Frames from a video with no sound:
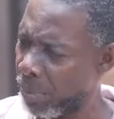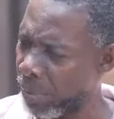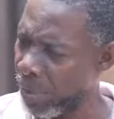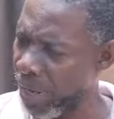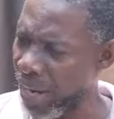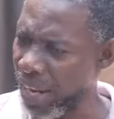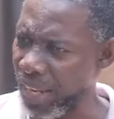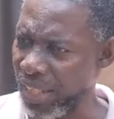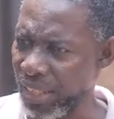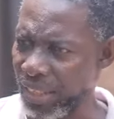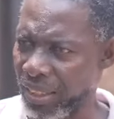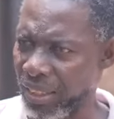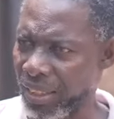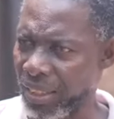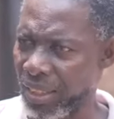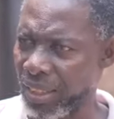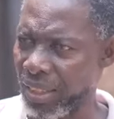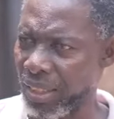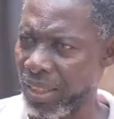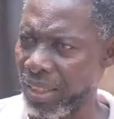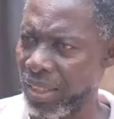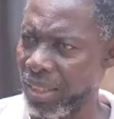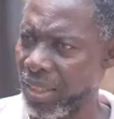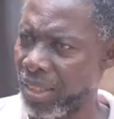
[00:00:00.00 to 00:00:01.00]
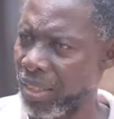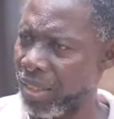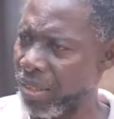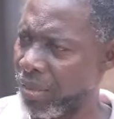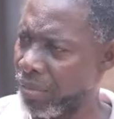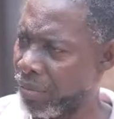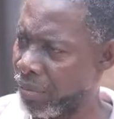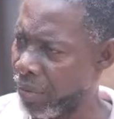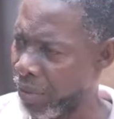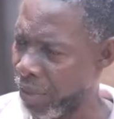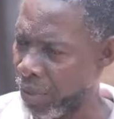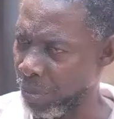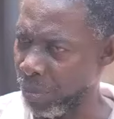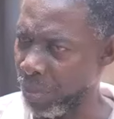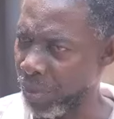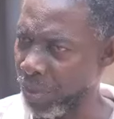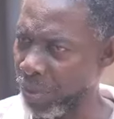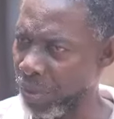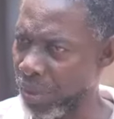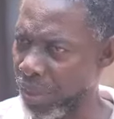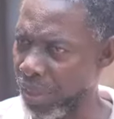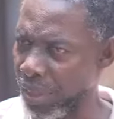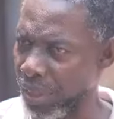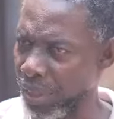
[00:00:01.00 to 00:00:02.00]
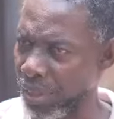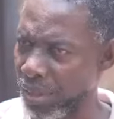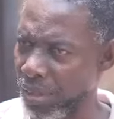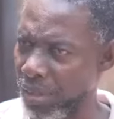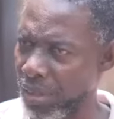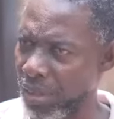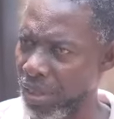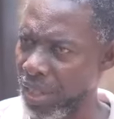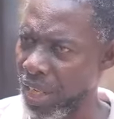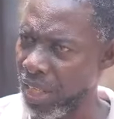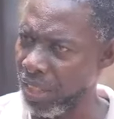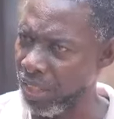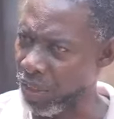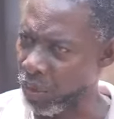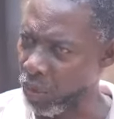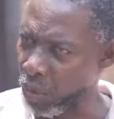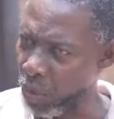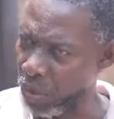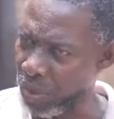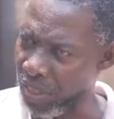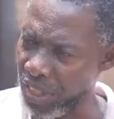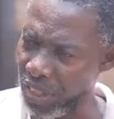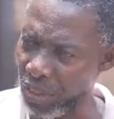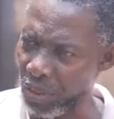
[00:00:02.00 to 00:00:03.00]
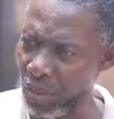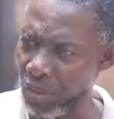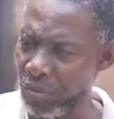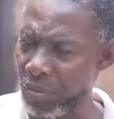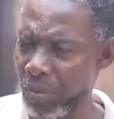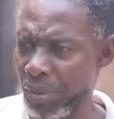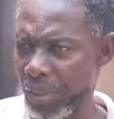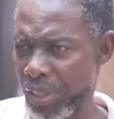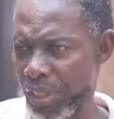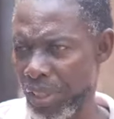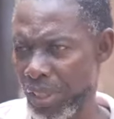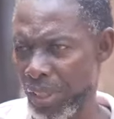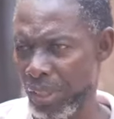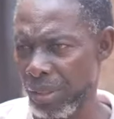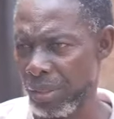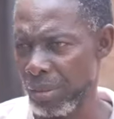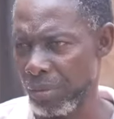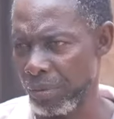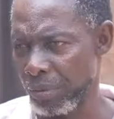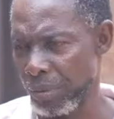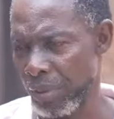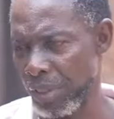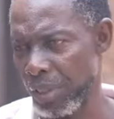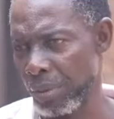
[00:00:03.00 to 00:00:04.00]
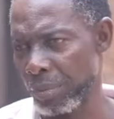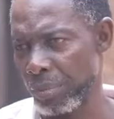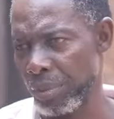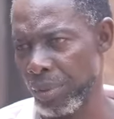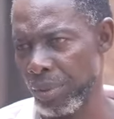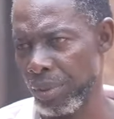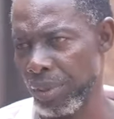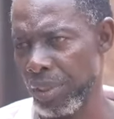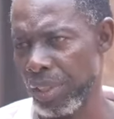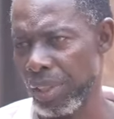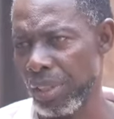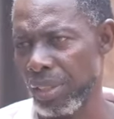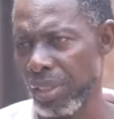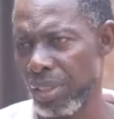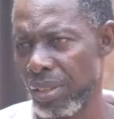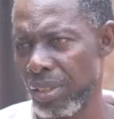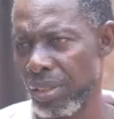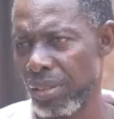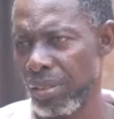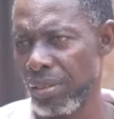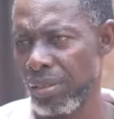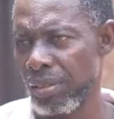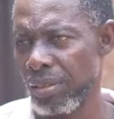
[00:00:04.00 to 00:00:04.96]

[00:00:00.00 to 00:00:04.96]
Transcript: the price for the building. That is quotation for the building.